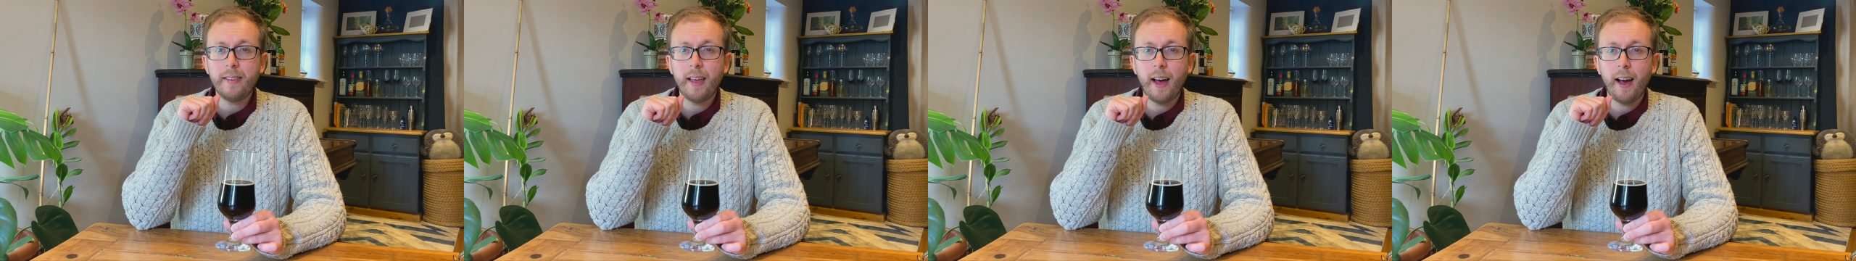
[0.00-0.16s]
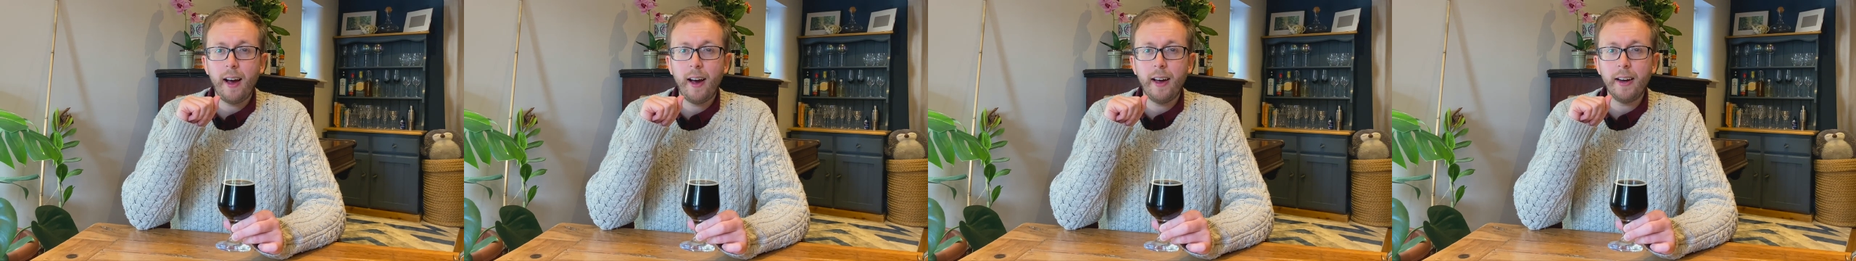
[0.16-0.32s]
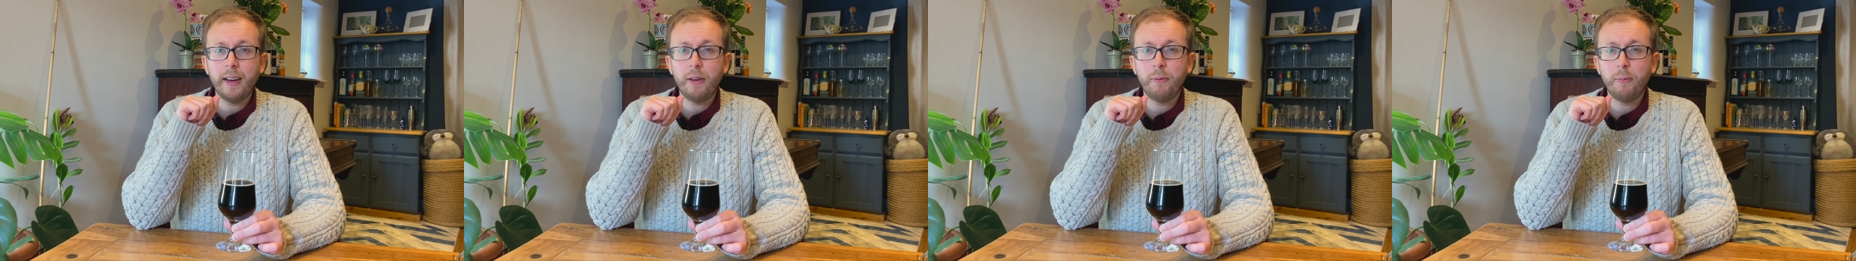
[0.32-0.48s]

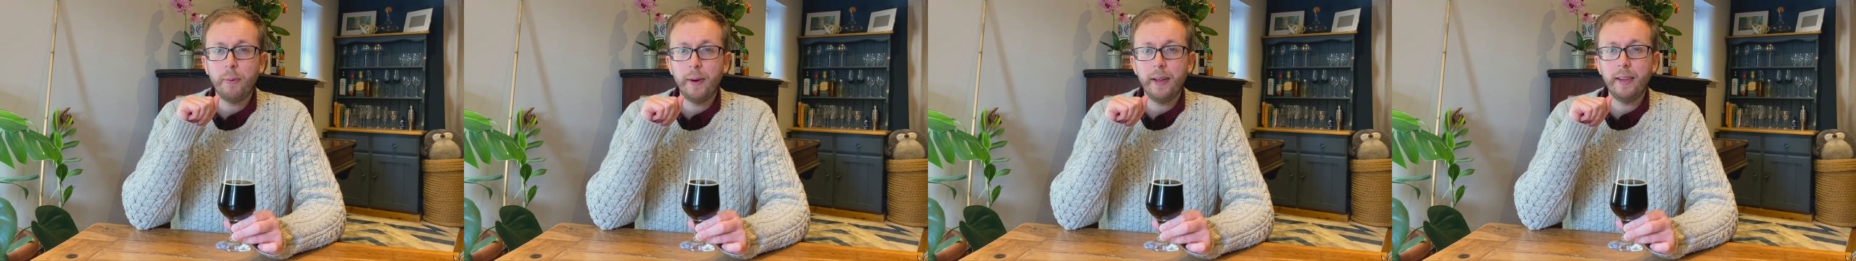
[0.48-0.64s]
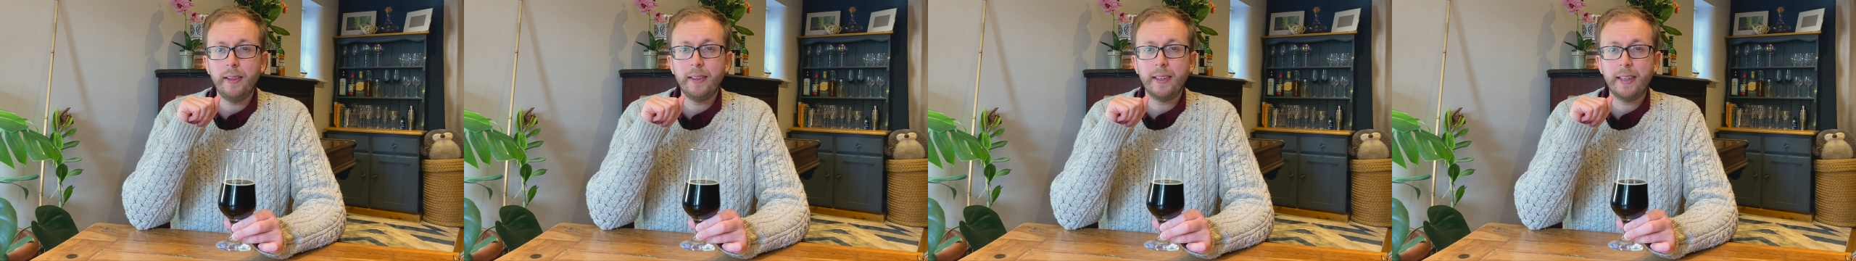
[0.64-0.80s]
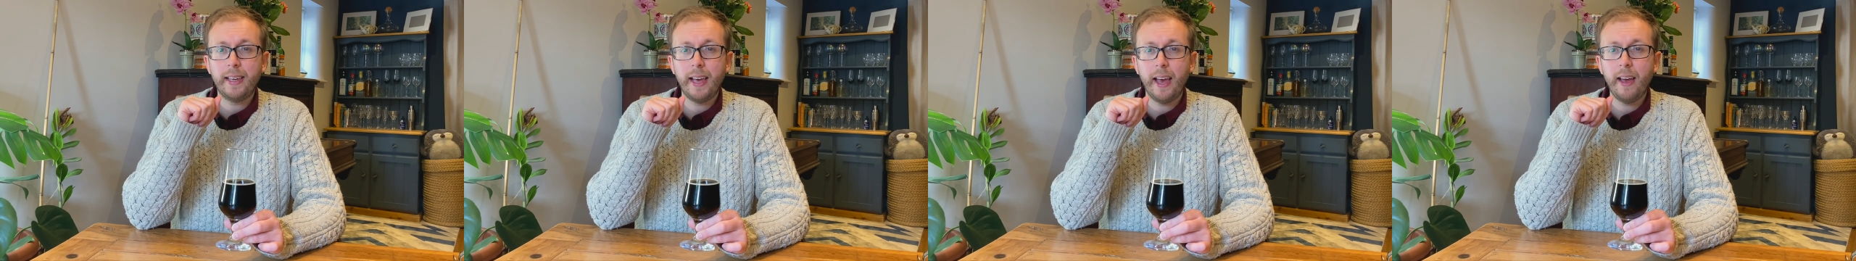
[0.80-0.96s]
that honey
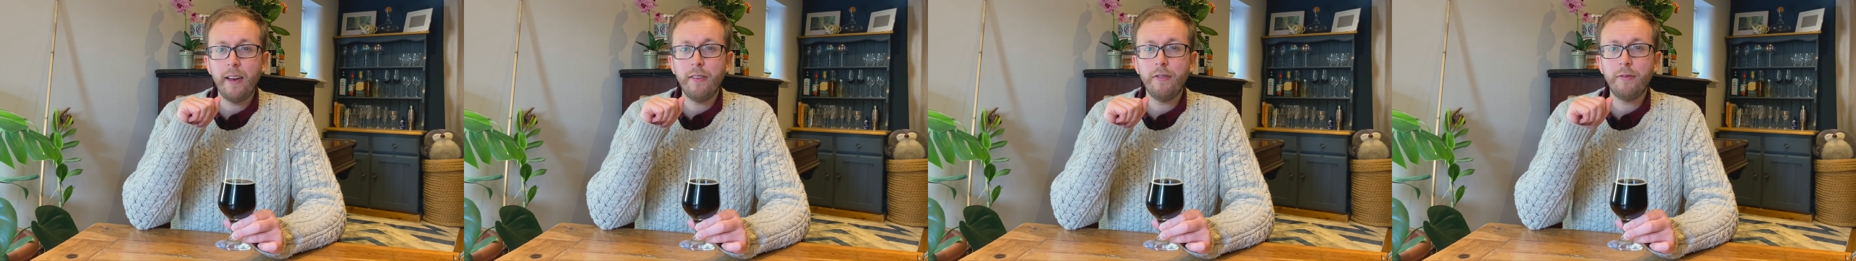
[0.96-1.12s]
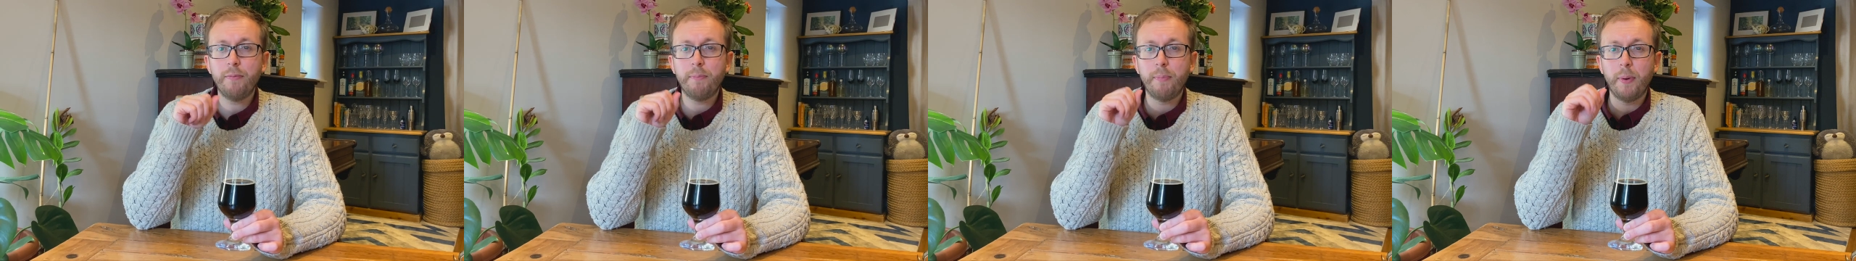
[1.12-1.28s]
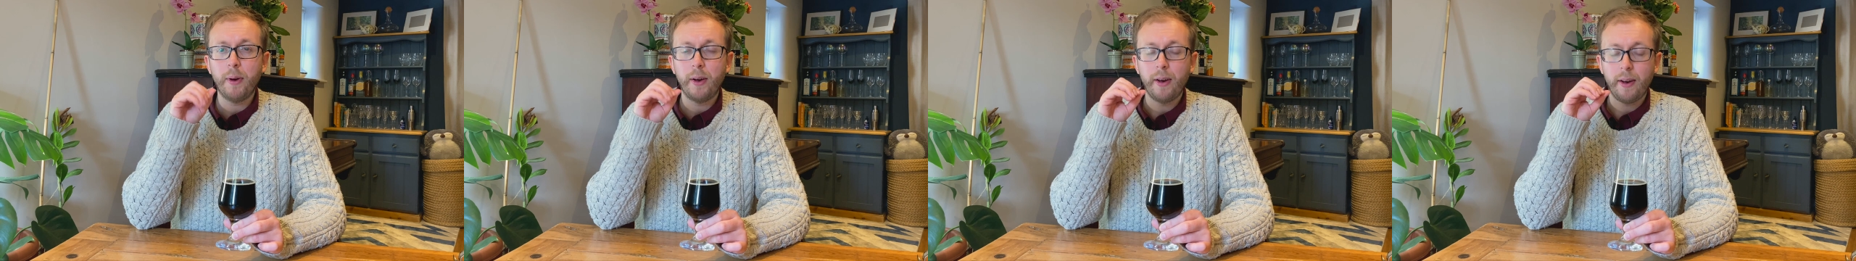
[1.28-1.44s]
will
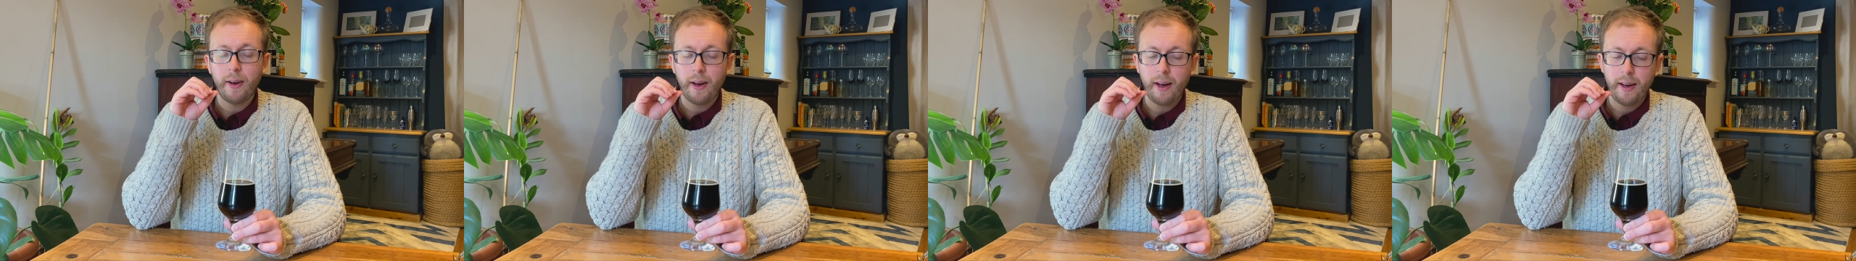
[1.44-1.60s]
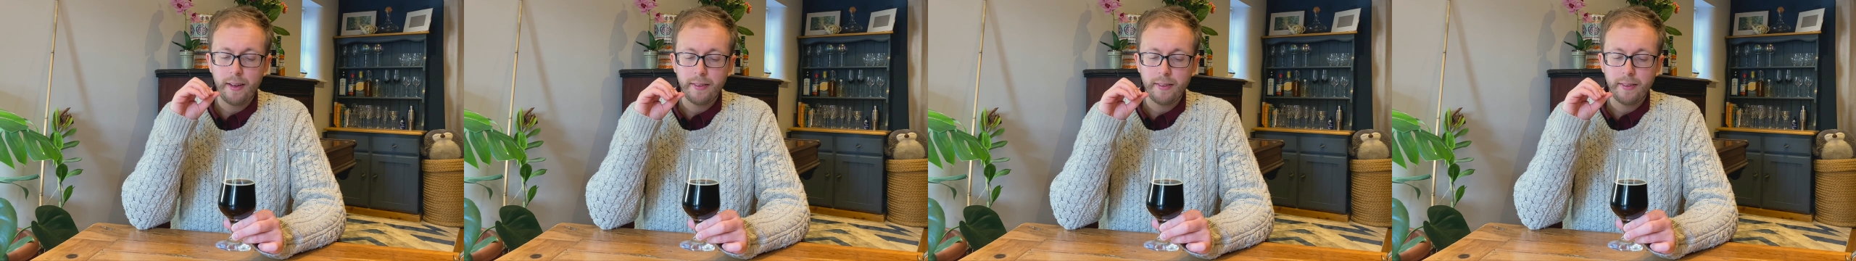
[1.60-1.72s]
give, but